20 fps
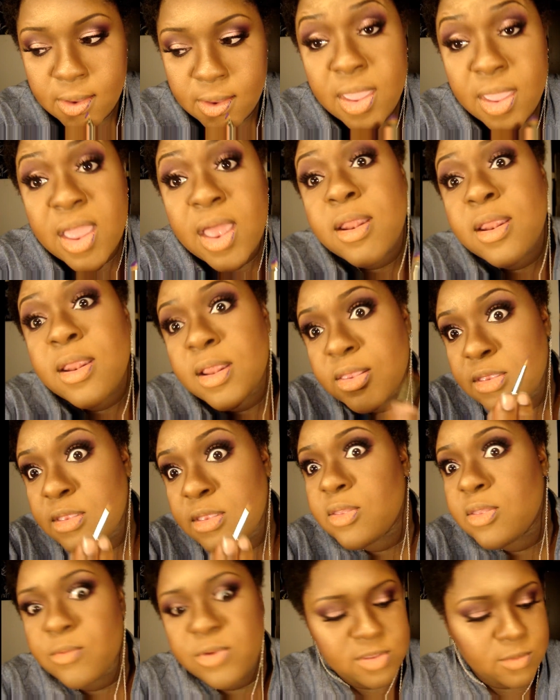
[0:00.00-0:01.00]
Yeah, and it's
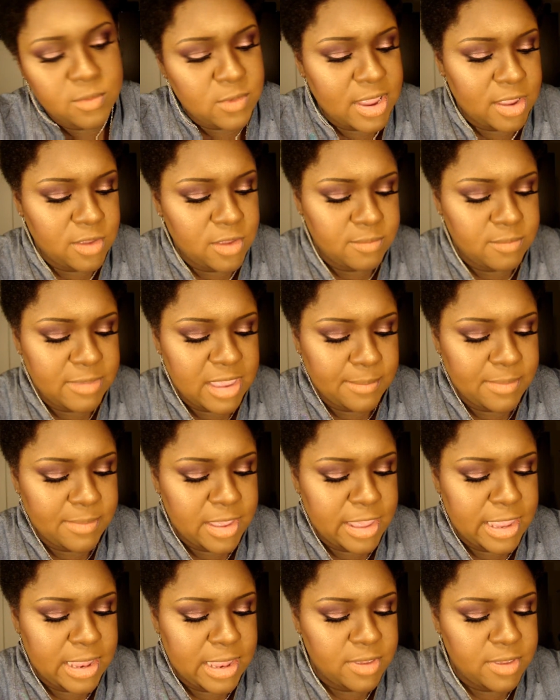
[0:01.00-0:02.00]
another reason why I use the back of
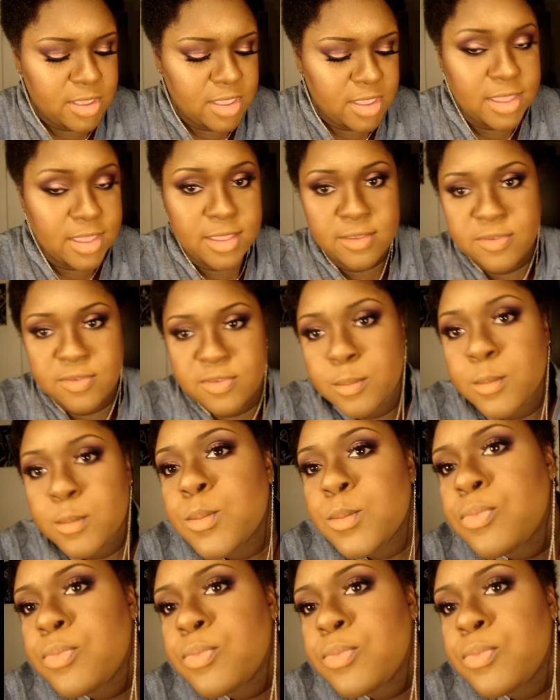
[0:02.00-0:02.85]
my hand because